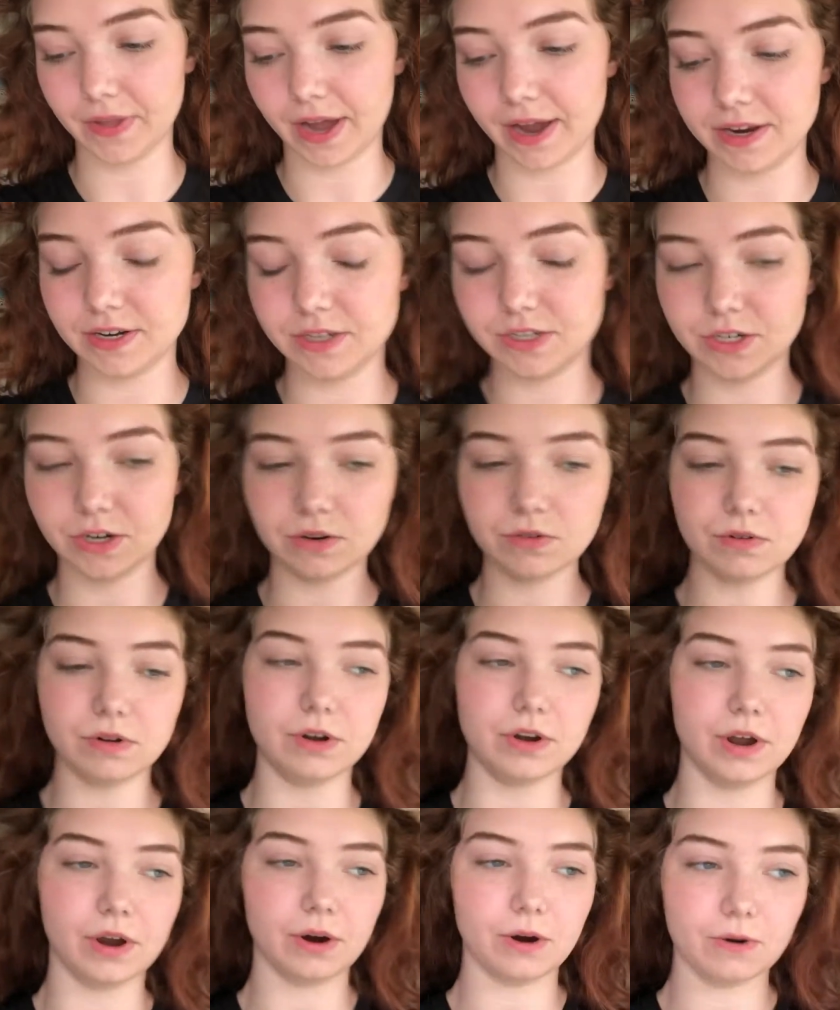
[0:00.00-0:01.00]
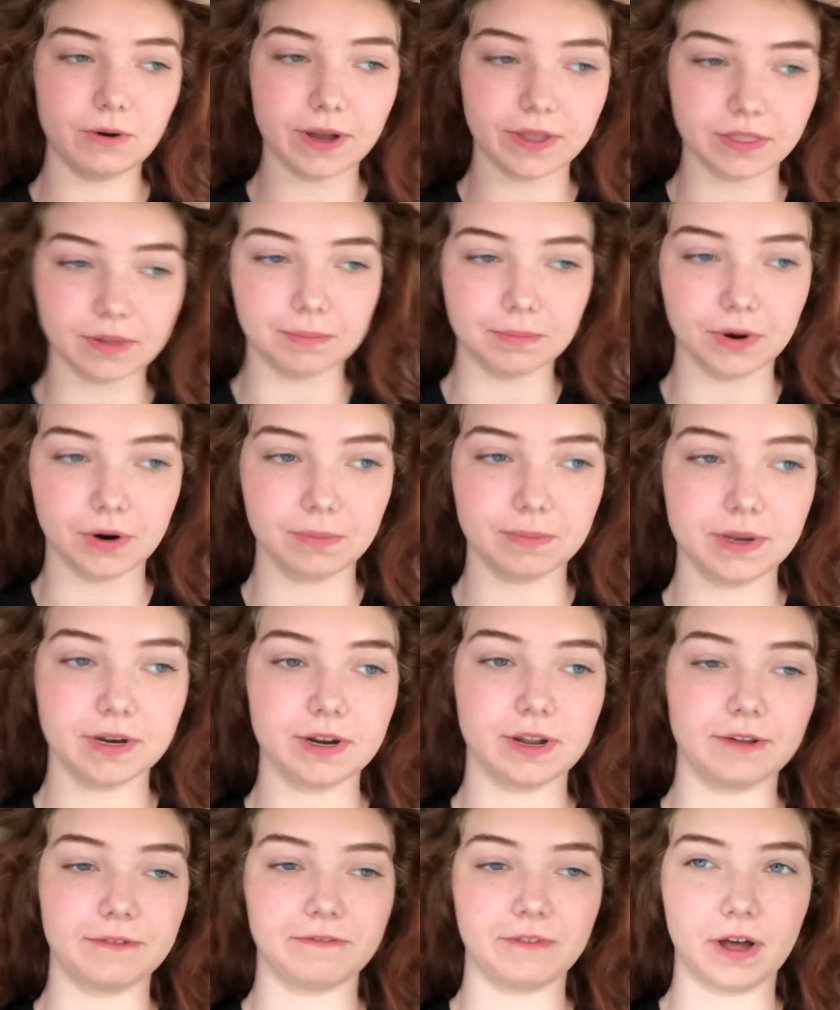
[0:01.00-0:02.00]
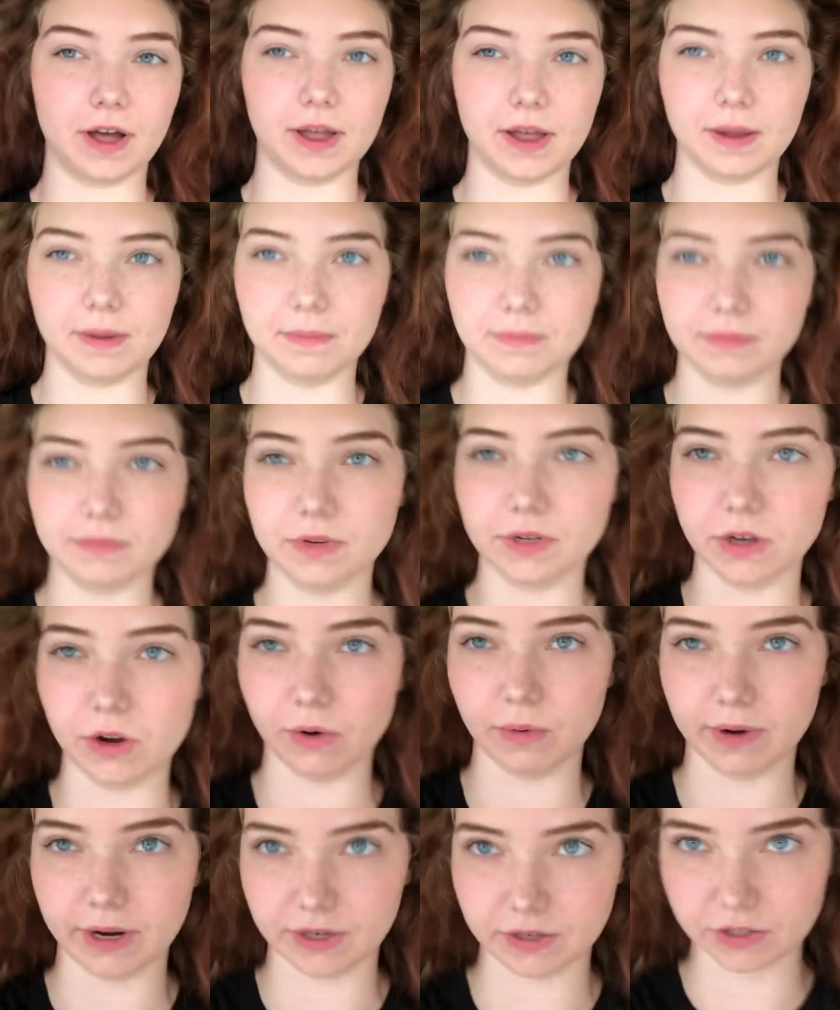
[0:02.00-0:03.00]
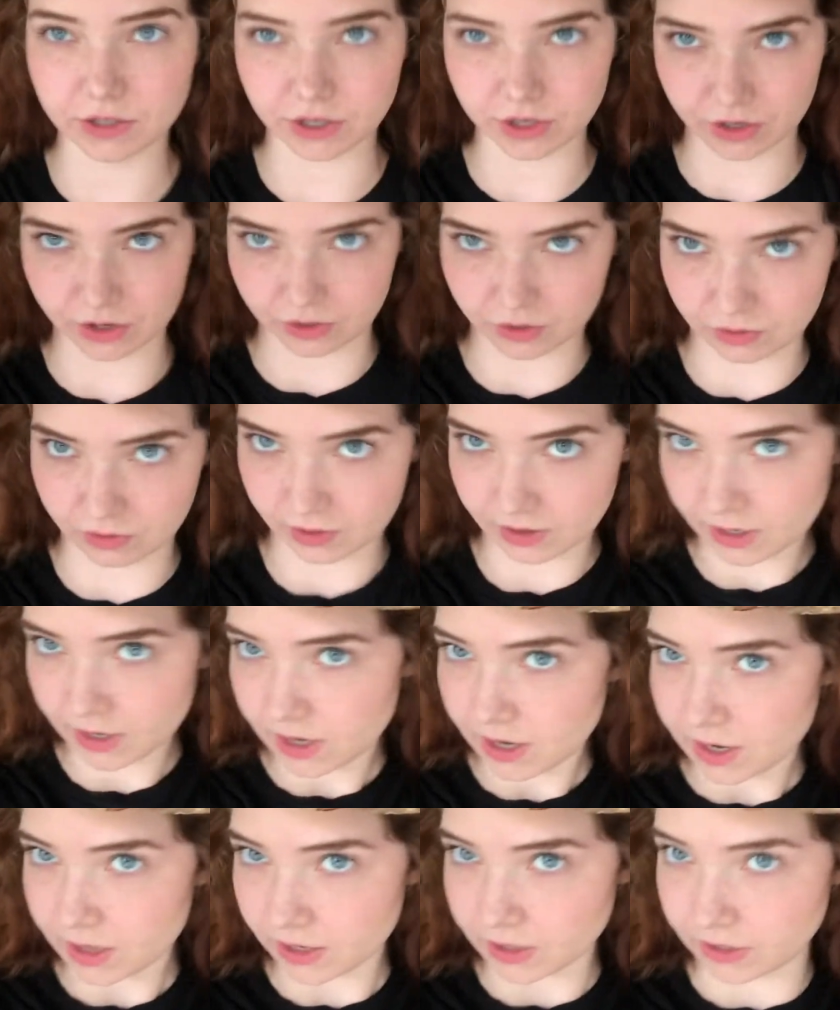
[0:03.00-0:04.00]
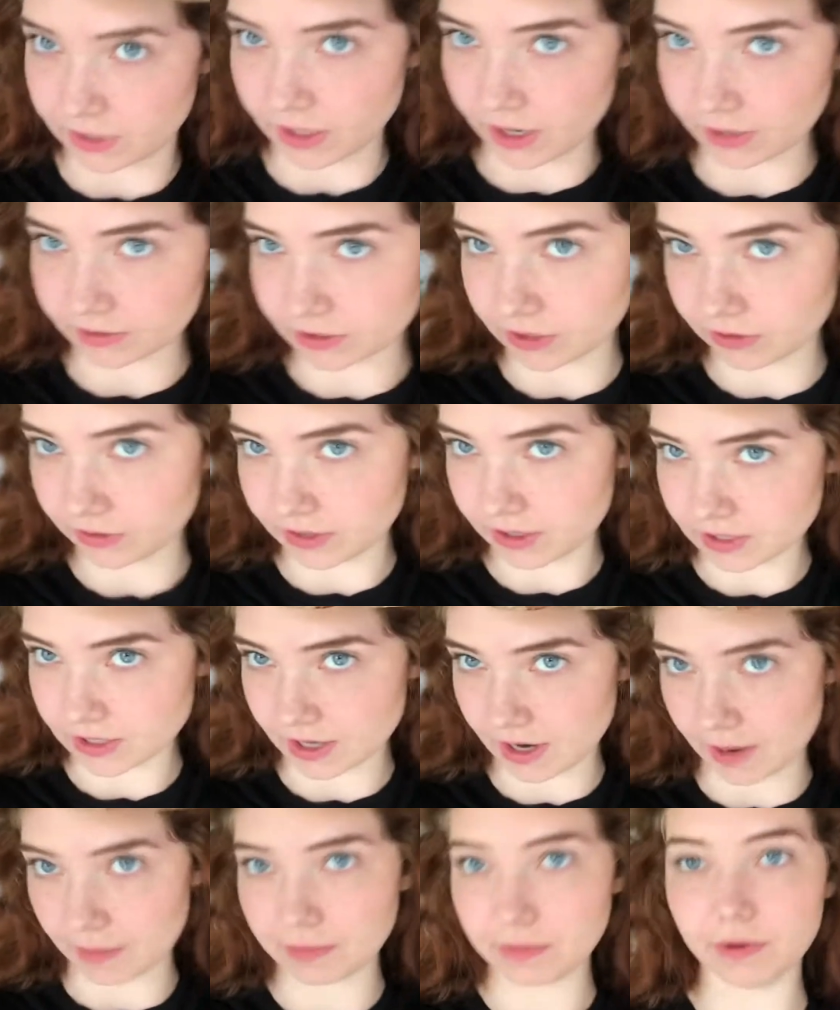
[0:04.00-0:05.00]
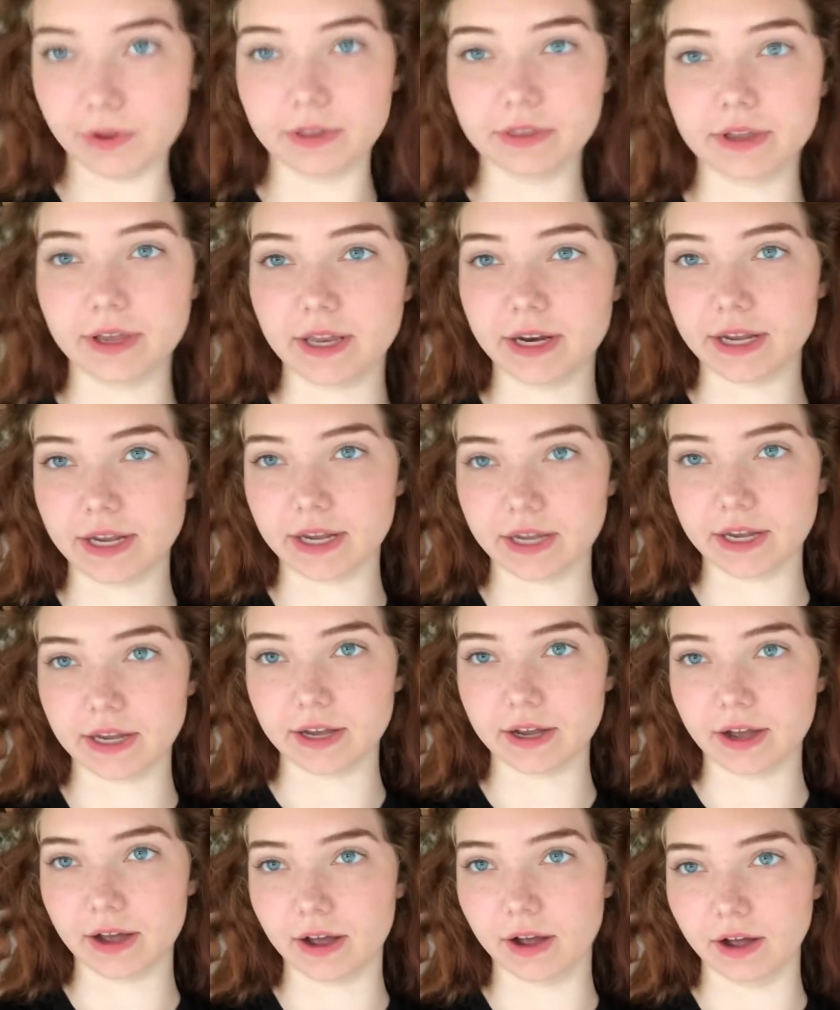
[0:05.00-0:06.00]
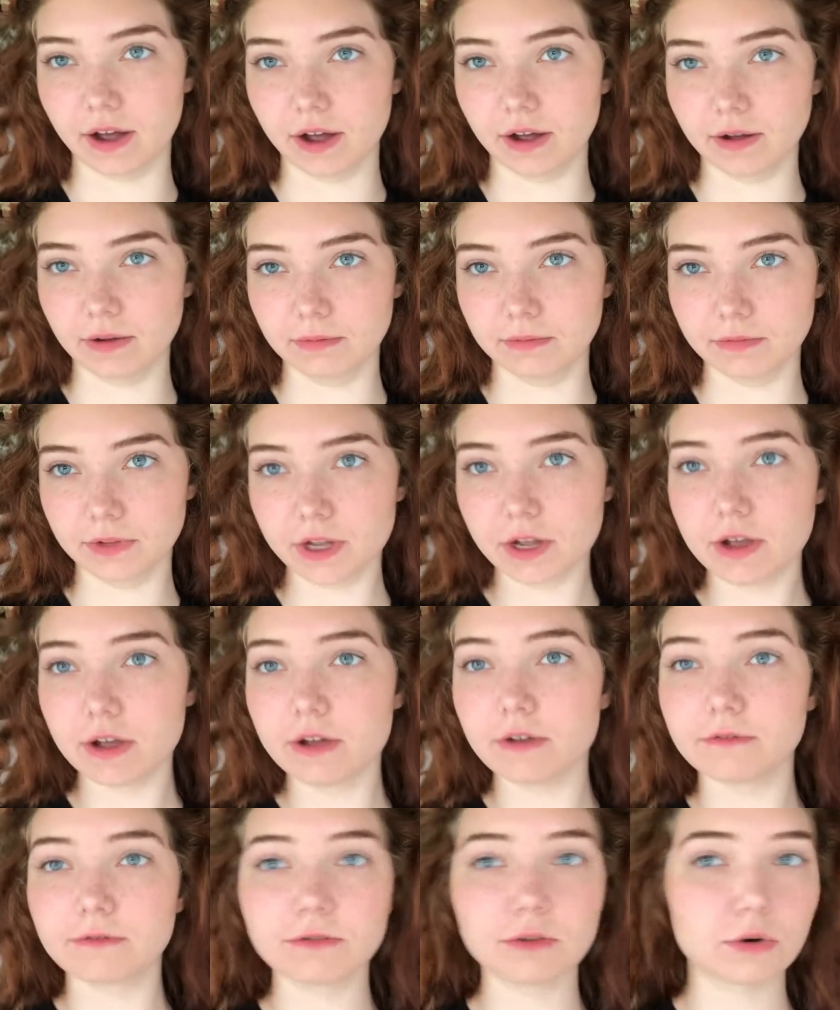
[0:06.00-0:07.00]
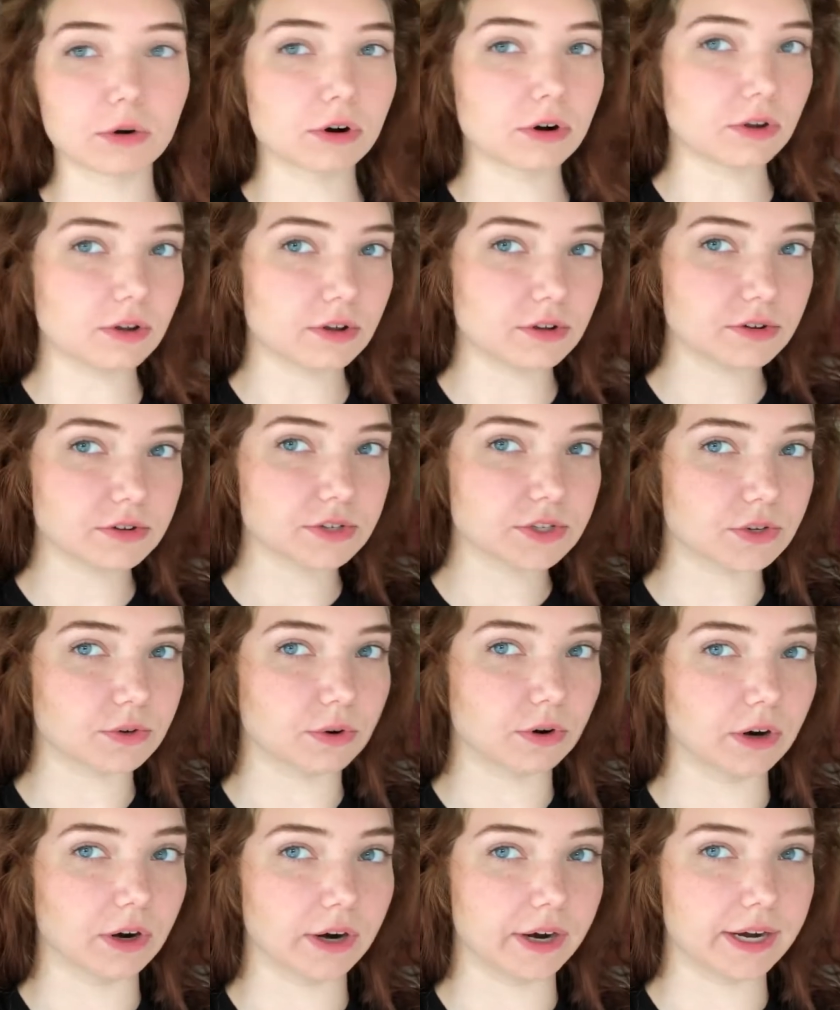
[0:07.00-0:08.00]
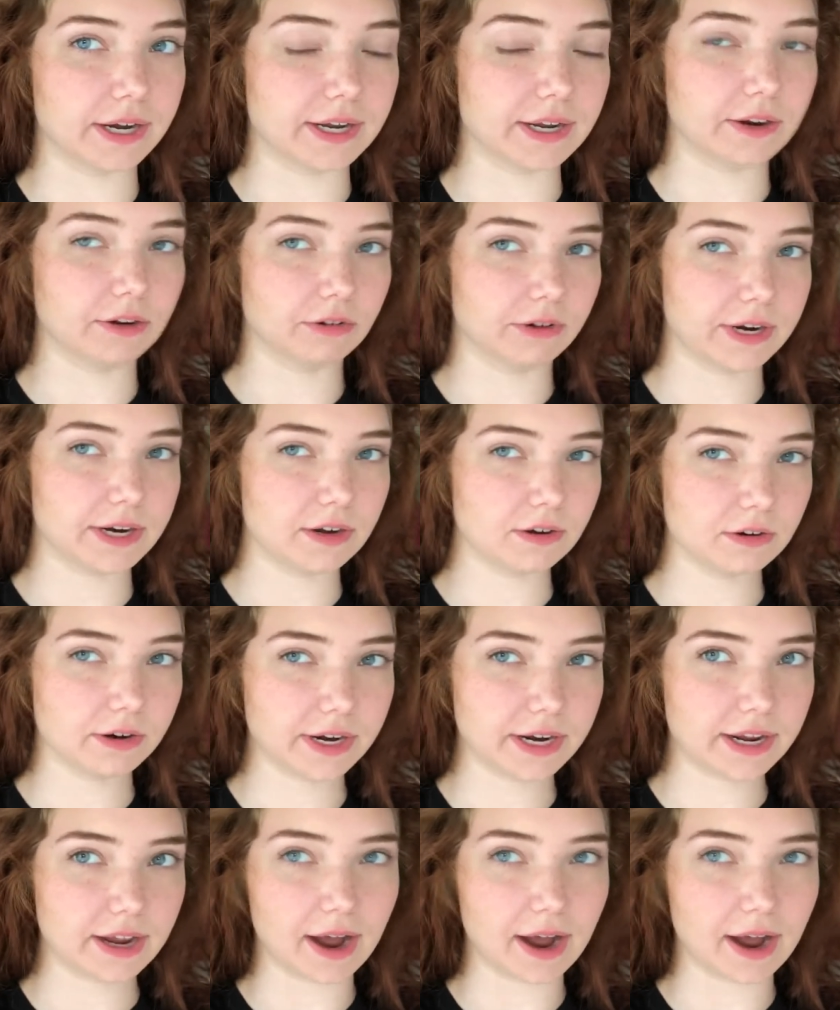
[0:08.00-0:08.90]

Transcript: I don't know at the moment if I'm going to doctor this up with any florals or any greenery.